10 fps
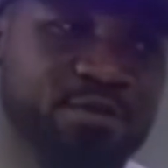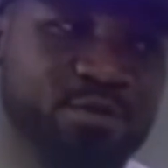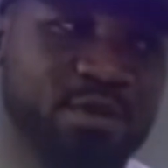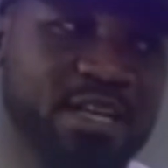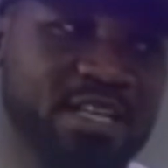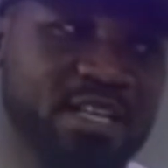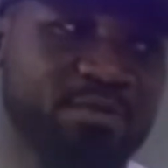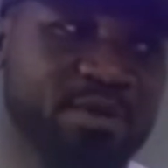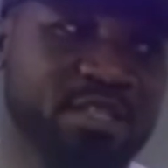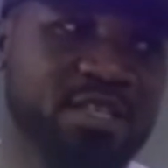So we are dealing
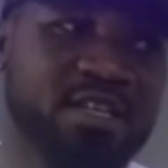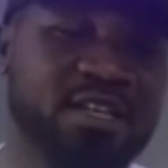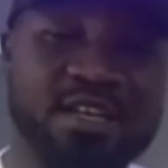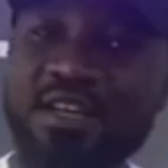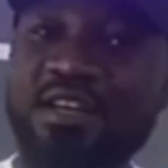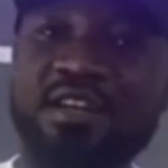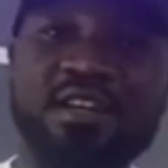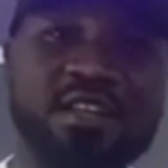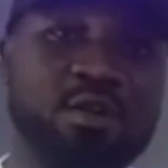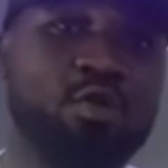with
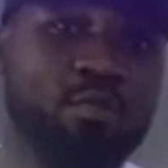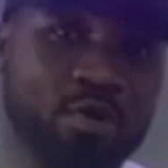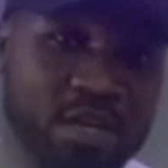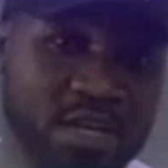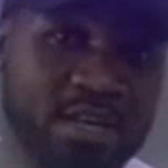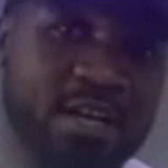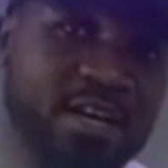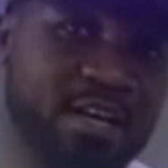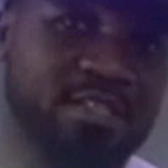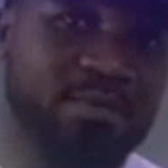the common name now.
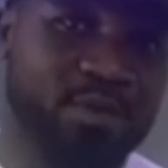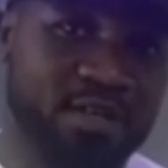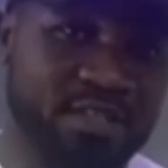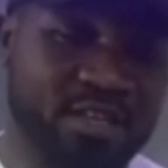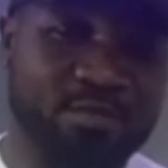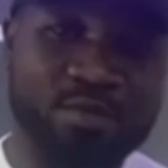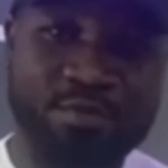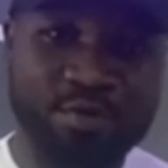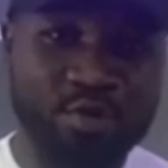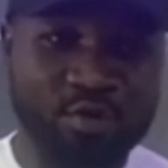That's the paracetamol
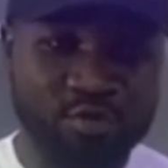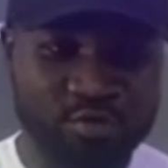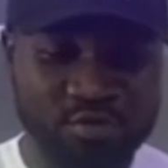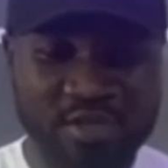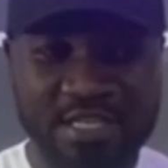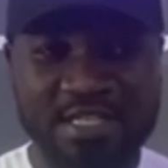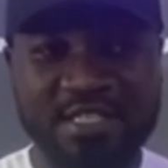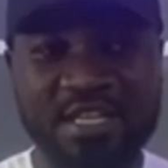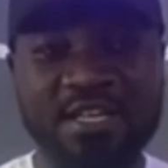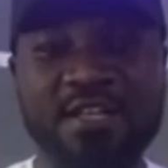we all know, we
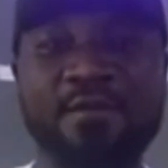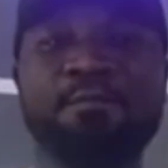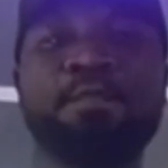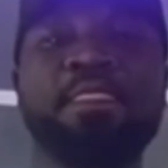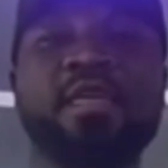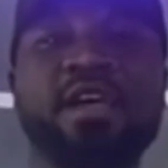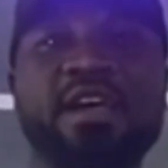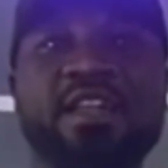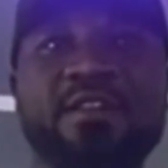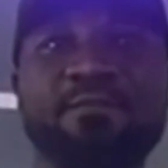understand.
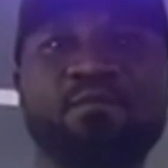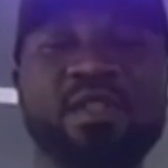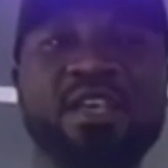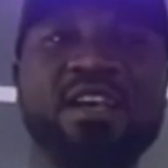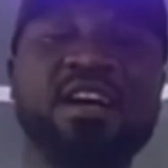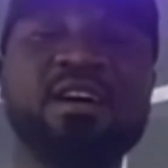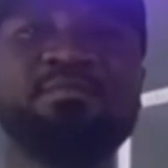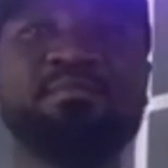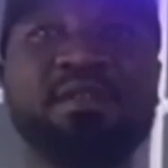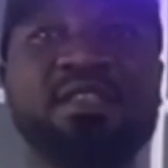And it
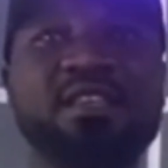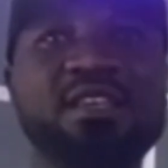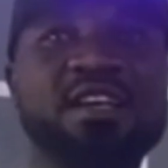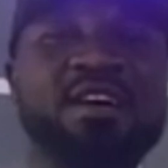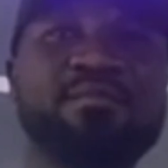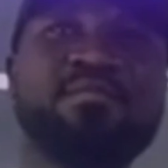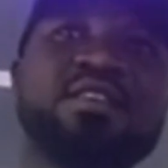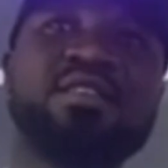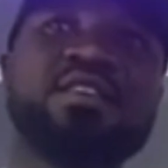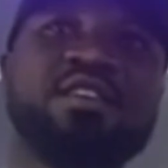can be
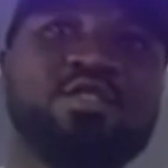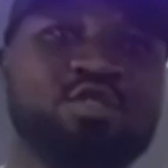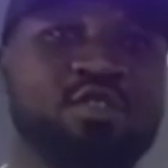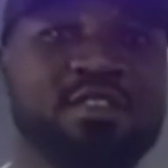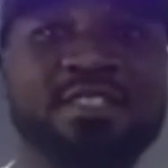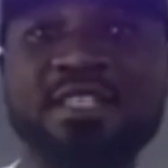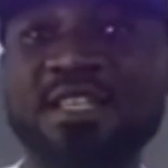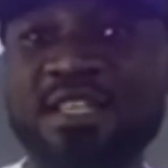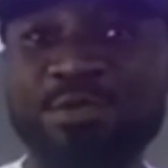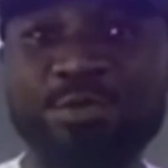toxic
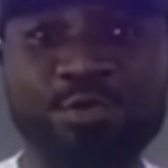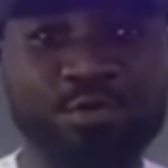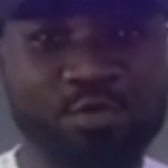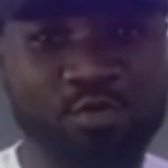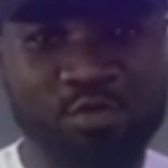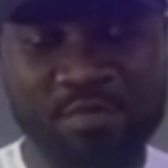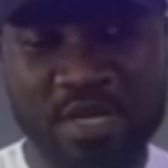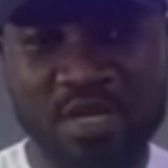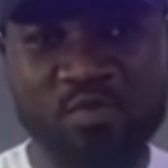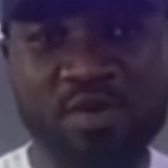in so
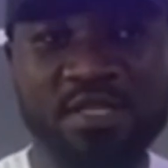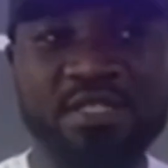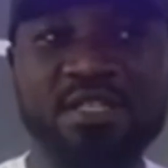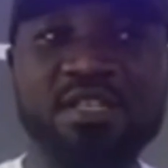many ways. It